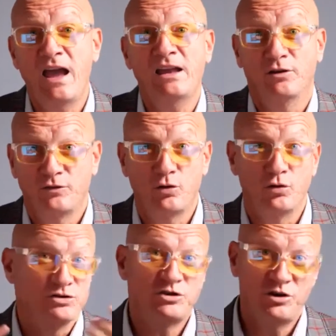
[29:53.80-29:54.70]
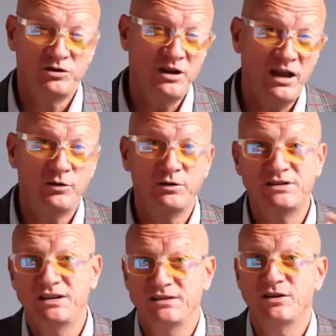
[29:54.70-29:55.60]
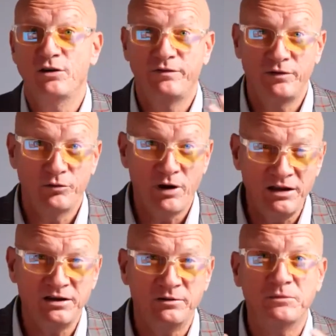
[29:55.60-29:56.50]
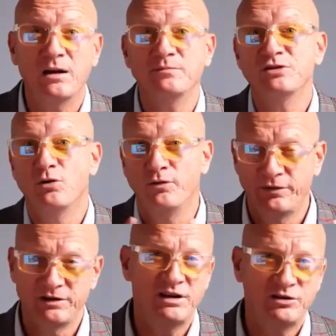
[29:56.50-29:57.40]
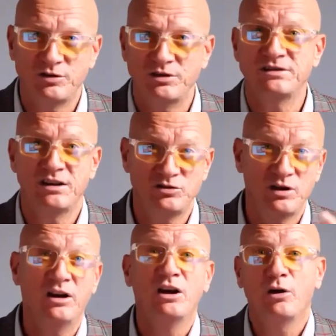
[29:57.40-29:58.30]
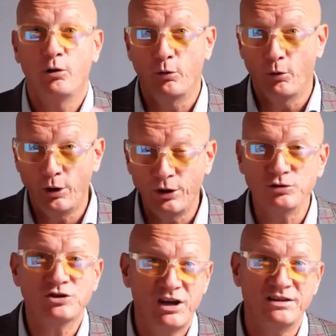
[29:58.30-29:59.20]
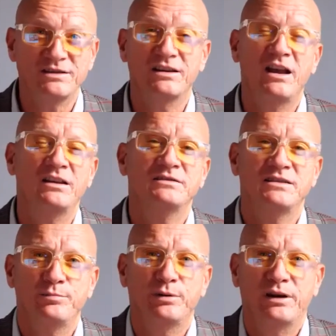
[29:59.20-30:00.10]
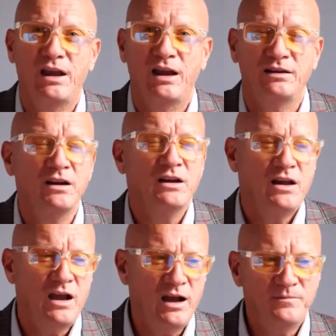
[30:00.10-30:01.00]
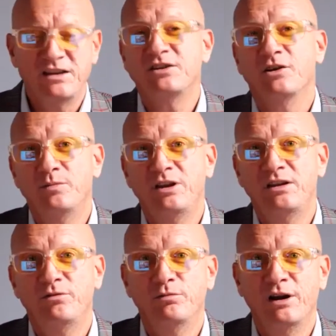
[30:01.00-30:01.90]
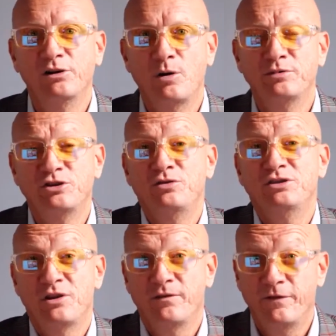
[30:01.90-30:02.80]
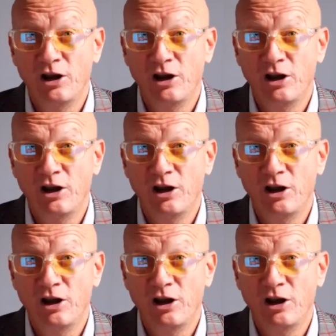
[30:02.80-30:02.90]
and of course, certain equity. So if uranium comes off, et cetera, or oil shares again, dip again, there's going to be real opportunity. So the